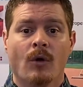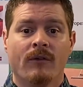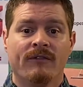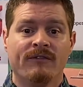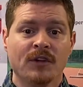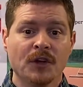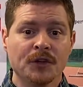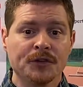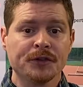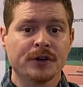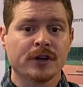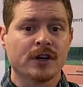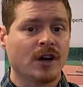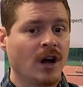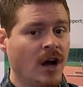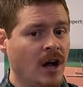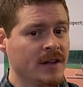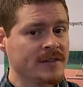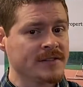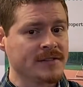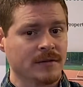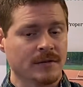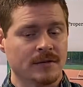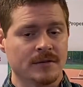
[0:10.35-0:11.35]
filter
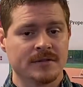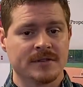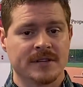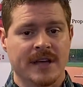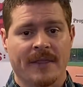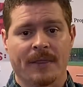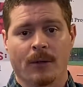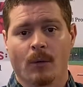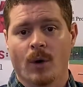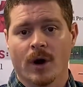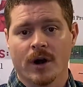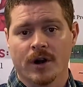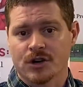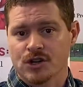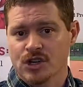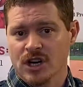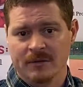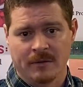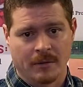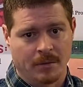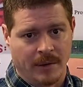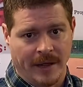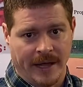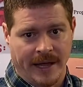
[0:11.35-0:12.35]
consoles at the water
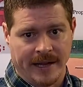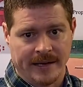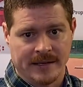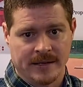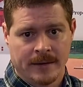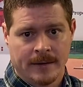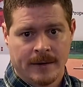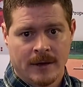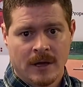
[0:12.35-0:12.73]
treatment plant.